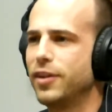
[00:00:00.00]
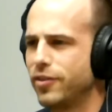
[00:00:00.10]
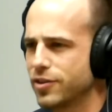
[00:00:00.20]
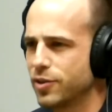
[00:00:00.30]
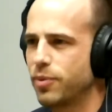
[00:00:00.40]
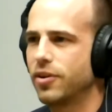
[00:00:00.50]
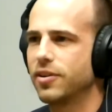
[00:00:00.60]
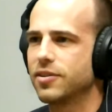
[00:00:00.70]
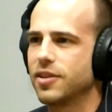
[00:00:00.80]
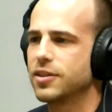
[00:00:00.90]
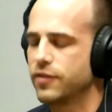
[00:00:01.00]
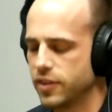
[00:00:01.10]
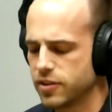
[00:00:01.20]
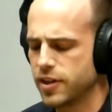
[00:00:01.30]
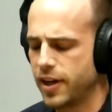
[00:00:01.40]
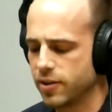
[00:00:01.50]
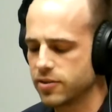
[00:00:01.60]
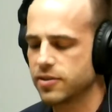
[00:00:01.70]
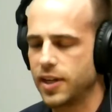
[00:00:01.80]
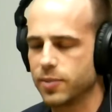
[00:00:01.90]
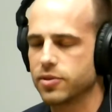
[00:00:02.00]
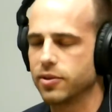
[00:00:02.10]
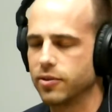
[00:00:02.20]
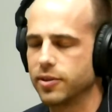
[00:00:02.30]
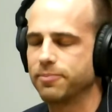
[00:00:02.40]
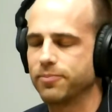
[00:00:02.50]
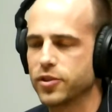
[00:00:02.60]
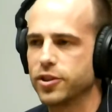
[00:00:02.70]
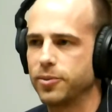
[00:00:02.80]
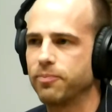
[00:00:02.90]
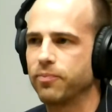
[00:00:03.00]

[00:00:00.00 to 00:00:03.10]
of interested parties, lots of ins and outs. Absolutely. So